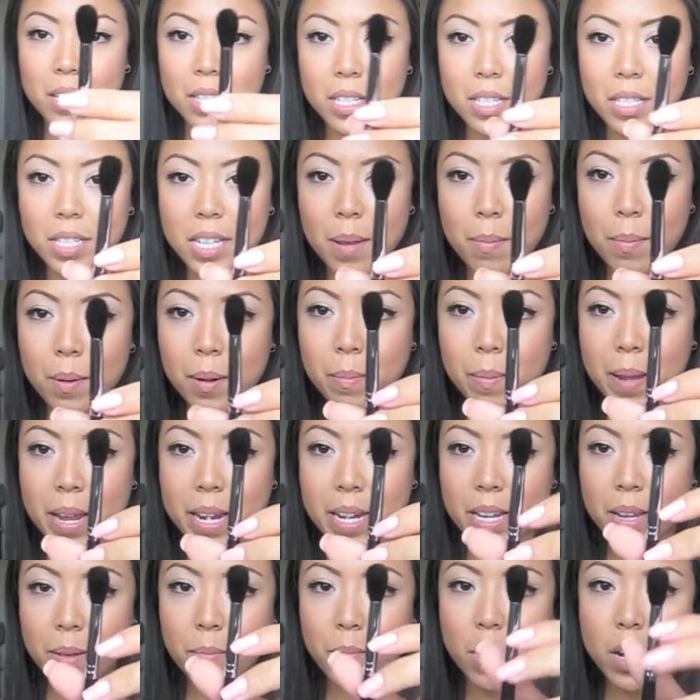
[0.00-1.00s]
tapered
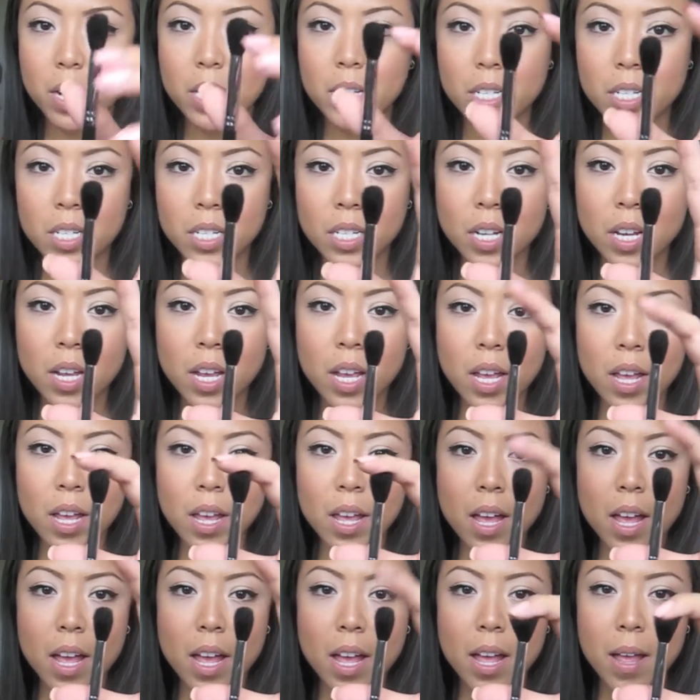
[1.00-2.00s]
blending brush,
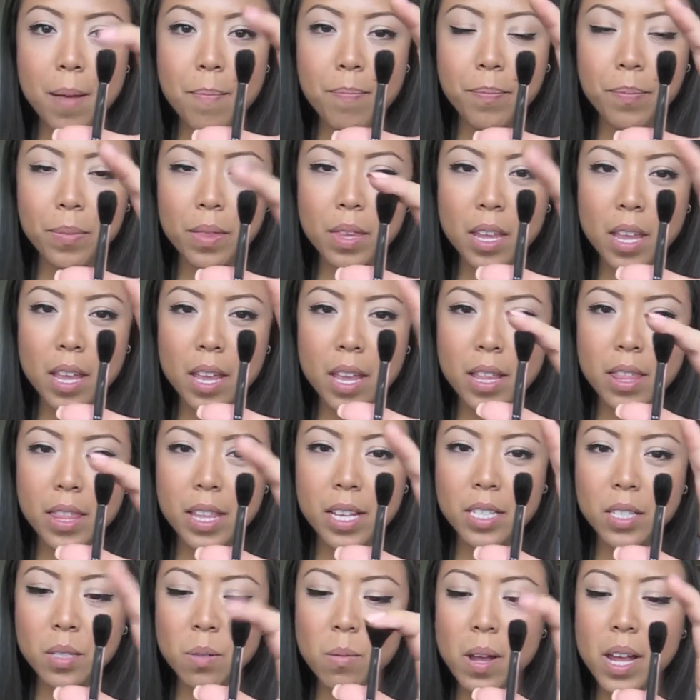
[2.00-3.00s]
and
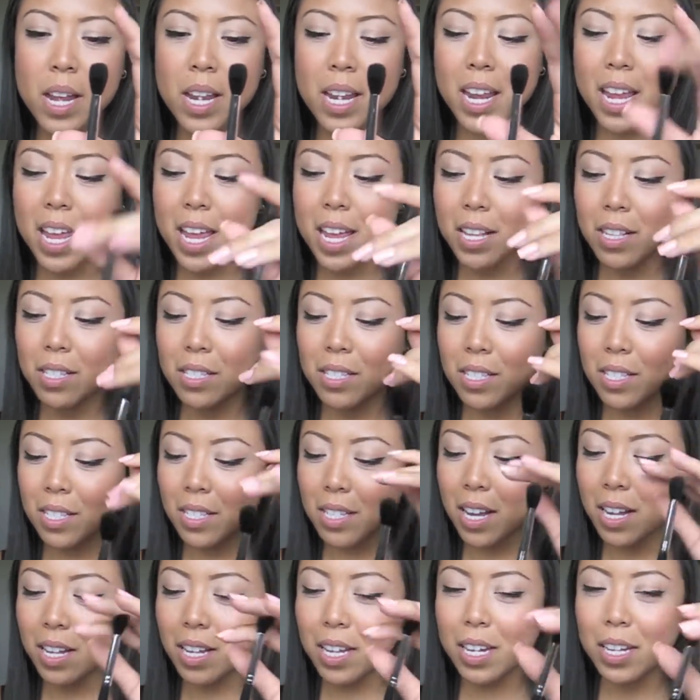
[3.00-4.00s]
this one,
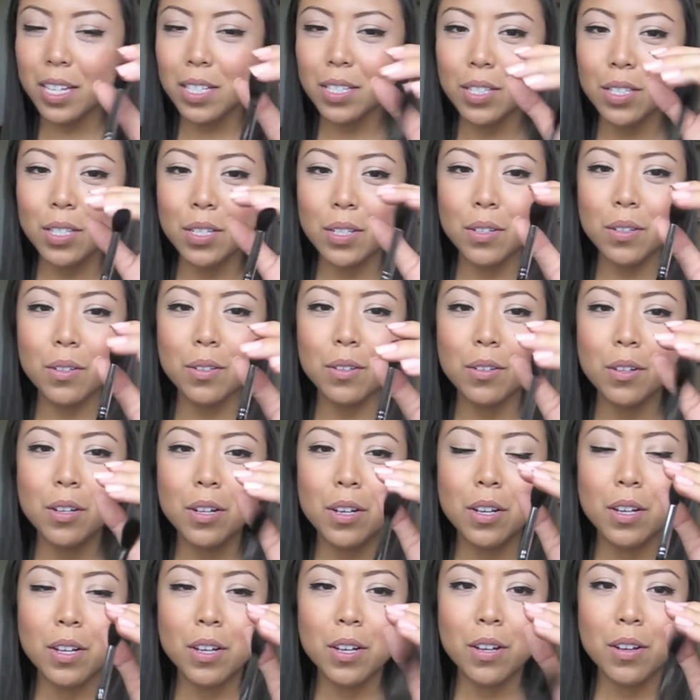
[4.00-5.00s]
it's a little too
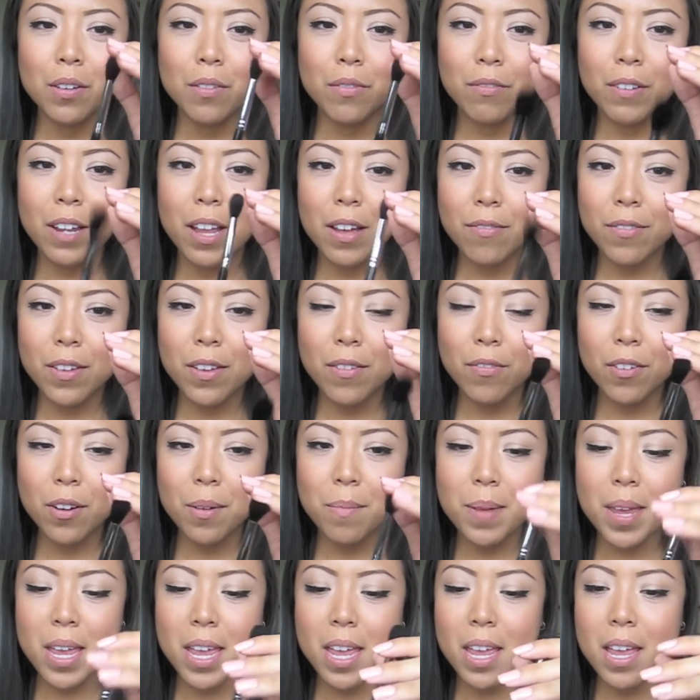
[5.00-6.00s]
fluffy for
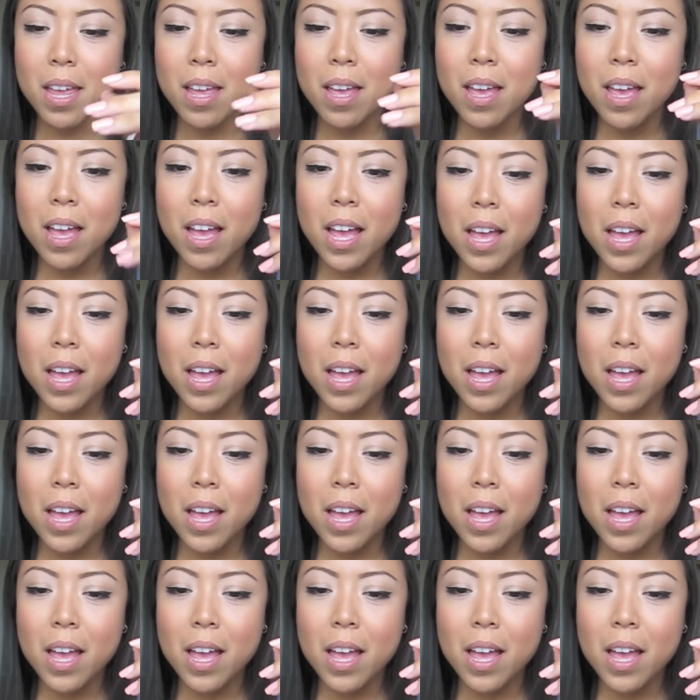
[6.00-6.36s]
me.